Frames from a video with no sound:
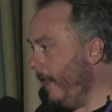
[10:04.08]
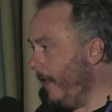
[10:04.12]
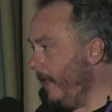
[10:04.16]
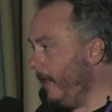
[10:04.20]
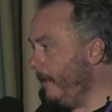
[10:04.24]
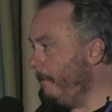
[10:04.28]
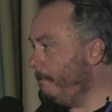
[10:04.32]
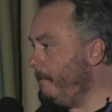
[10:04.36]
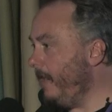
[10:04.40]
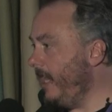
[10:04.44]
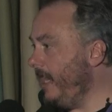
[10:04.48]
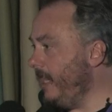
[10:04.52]

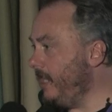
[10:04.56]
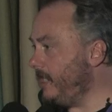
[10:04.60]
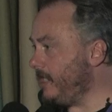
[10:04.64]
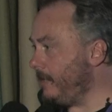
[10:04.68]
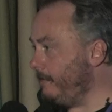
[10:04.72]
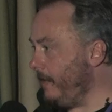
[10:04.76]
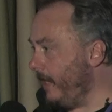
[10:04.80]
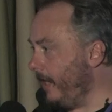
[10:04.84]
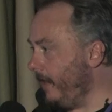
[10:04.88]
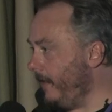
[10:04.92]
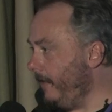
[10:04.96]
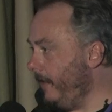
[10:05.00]

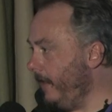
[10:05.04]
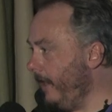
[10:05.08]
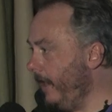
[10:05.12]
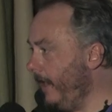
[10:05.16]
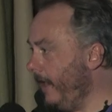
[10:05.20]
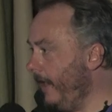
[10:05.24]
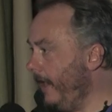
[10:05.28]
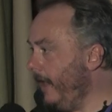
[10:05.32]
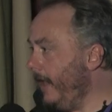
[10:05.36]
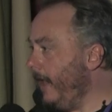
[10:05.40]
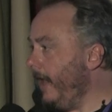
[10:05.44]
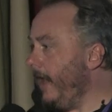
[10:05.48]
piecemeal.
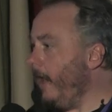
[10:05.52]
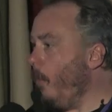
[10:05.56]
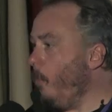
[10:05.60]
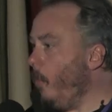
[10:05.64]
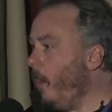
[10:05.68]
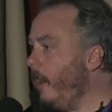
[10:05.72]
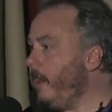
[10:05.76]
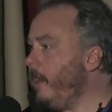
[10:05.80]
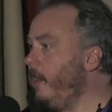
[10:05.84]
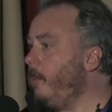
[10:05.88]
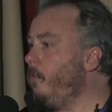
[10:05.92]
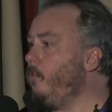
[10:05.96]

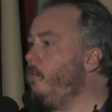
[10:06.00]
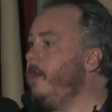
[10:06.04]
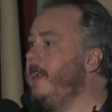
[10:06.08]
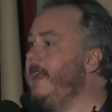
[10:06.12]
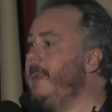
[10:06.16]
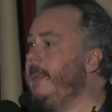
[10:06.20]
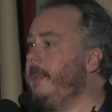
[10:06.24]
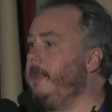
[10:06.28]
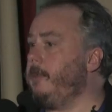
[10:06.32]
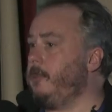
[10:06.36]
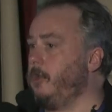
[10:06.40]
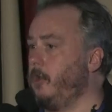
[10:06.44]
What you're
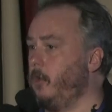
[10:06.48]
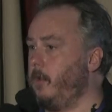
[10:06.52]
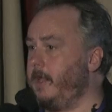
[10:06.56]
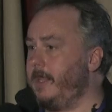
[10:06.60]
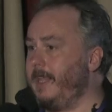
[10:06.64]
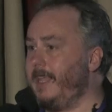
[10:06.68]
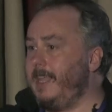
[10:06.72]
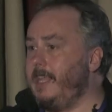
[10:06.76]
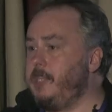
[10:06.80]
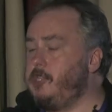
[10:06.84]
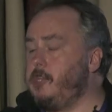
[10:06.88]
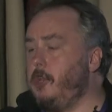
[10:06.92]
really doing
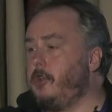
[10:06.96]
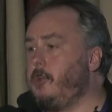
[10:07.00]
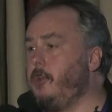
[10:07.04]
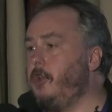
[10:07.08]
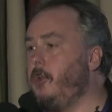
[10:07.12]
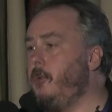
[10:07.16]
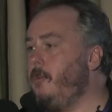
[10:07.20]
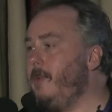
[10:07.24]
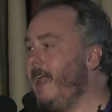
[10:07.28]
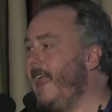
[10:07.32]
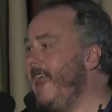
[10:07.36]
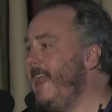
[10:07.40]
is you're
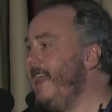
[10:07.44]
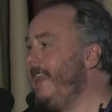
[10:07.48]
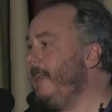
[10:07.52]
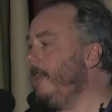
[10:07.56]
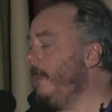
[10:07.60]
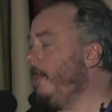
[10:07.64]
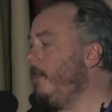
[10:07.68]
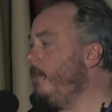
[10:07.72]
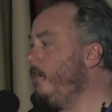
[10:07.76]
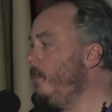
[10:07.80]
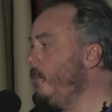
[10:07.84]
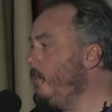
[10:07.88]
creating a
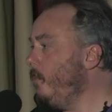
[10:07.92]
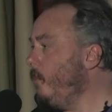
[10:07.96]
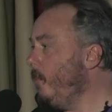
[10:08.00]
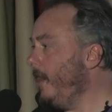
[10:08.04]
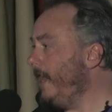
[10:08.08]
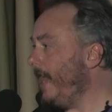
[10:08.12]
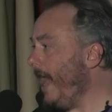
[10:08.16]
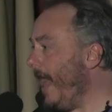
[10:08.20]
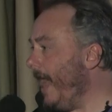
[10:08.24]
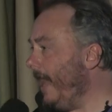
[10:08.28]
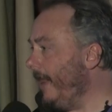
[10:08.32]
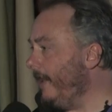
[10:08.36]
new
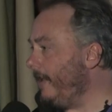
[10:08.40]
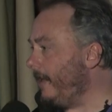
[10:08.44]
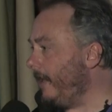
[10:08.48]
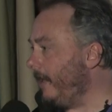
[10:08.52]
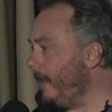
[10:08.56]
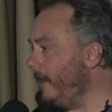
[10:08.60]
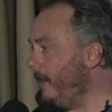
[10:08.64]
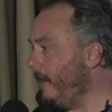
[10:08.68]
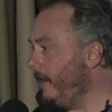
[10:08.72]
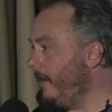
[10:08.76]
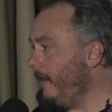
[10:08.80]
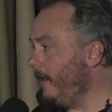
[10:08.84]
reality
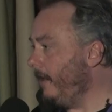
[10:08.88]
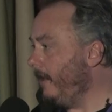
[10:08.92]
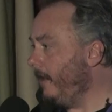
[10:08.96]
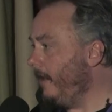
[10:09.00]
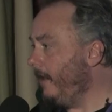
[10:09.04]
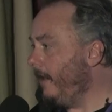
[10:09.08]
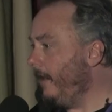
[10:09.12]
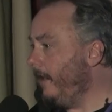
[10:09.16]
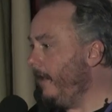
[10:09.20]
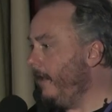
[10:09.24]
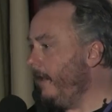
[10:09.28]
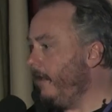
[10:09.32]

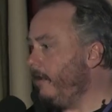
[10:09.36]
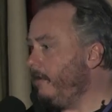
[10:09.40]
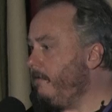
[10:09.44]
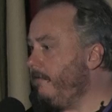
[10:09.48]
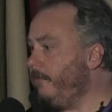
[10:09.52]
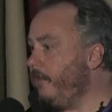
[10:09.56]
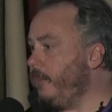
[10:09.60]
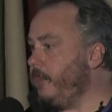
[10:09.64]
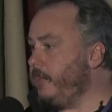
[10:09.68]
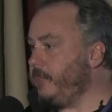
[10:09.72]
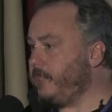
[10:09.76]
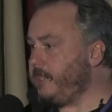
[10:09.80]
for
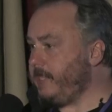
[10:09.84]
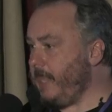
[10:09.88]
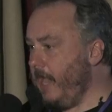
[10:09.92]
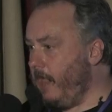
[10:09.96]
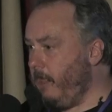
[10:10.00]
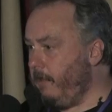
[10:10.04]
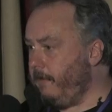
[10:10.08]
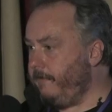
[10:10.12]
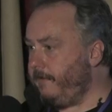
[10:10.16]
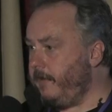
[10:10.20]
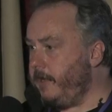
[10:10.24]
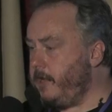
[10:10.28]

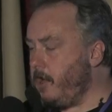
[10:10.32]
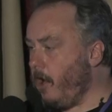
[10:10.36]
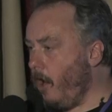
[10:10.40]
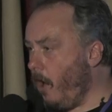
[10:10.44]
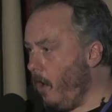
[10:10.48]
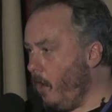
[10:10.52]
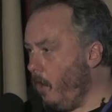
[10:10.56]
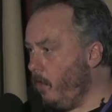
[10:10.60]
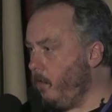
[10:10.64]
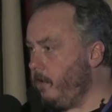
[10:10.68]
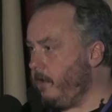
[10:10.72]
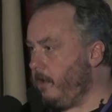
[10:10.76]
yourself in your
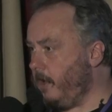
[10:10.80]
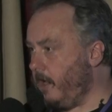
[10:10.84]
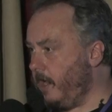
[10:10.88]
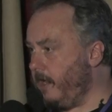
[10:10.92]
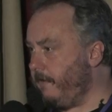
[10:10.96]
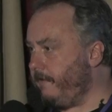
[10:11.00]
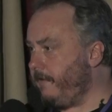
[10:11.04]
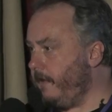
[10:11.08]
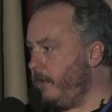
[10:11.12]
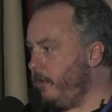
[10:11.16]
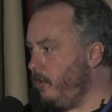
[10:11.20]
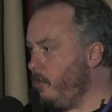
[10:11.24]
own life,
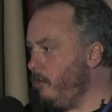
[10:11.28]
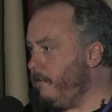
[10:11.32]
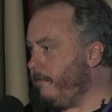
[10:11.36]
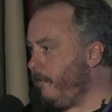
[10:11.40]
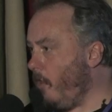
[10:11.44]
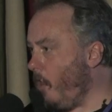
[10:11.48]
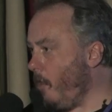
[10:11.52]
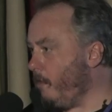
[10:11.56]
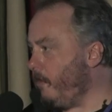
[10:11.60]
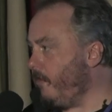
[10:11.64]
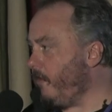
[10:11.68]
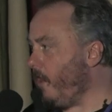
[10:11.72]
a new
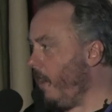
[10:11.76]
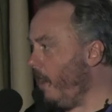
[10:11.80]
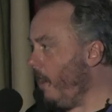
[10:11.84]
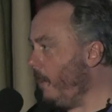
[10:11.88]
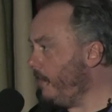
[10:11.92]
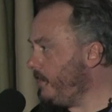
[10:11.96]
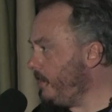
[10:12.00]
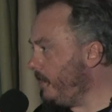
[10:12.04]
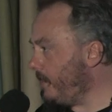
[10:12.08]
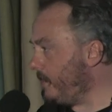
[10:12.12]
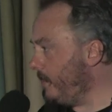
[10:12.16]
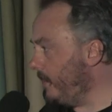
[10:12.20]
form of
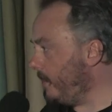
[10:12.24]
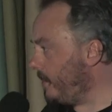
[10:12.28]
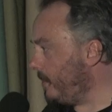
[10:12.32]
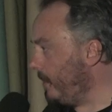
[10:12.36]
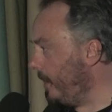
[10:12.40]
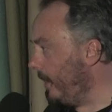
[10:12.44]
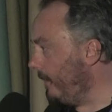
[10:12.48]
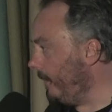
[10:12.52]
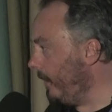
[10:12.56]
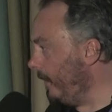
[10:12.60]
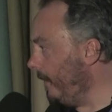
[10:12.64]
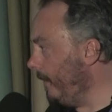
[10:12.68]
consciousness
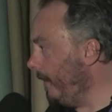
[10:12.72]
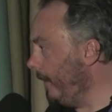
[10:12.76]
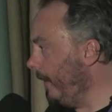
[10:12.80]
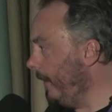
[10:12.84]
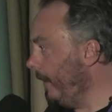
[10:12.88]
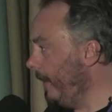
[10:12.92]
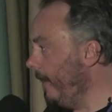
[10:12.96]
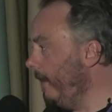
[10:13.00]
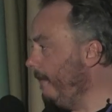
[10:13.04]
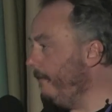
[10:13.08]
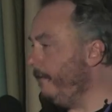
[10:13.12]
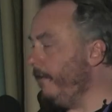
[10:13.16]
even,
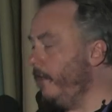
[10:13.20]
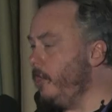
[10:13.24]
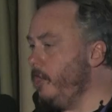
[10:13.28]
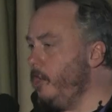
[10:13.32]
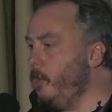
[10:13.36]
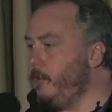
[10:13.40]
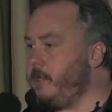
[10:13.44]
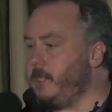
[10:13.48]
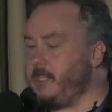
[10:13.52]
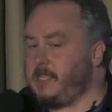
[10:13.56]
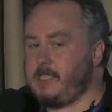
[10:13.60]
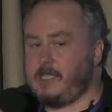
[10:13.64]
for you
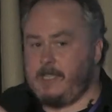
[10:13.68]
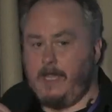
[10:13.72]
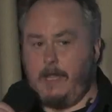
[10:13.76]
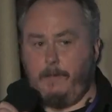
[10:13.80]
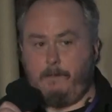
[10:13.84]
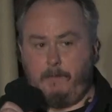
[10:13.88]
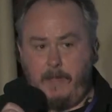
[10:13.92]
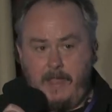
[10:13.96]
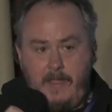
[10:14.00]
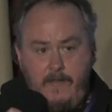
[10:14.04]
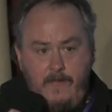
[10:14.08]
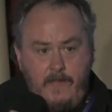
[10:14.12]
to slip
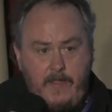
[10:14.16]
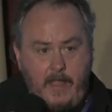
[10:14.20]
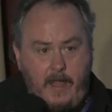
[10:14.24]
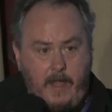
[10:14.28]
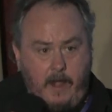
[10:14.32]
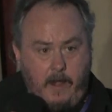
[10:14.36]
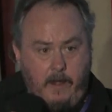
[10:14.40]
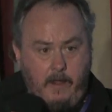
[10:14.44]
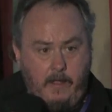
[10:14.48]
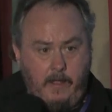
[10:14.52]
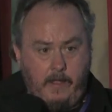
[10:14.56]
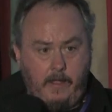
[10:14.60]
in
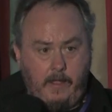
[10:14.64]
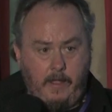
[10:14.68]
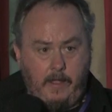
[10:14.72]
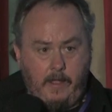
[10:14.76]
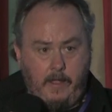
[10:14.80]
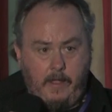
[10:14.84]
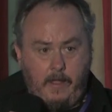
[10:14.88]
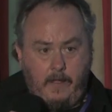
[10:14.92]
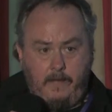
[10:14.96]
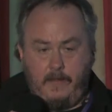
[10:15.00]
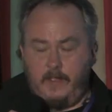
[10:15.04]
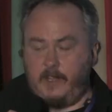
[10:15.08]
there
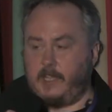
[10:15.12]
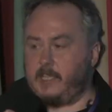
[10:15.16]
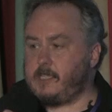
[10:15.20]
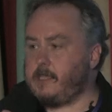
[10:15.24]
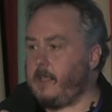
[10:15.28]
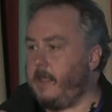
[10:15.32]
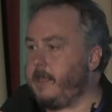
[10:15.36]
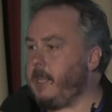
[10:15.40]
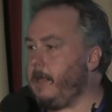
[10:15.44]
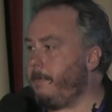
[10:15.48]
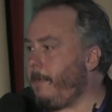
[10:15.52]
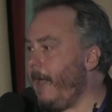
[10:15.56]
that the
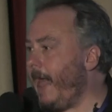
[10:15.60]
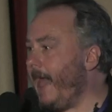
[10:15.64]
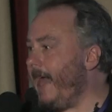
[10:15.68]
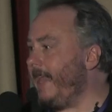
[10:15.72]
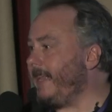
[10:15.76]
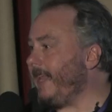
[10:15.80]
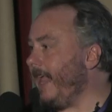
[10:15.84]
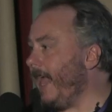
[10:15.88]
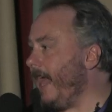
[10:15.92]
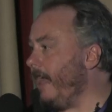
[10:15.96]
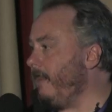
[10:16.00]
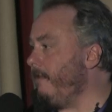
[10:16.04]
psychopath
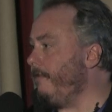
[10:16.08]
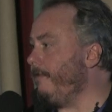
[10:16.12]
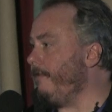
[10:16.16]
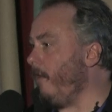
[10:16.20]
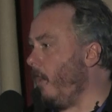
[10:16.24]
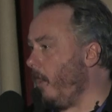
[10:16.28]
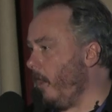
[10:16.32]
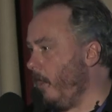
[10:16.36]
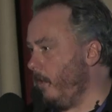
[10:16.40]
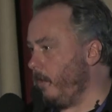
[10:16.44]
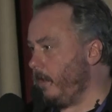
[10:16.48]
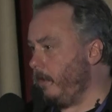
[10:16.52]
can't
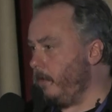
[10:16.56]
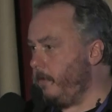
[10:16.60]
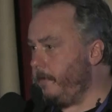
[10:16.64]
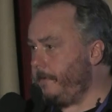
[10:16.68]
follow you.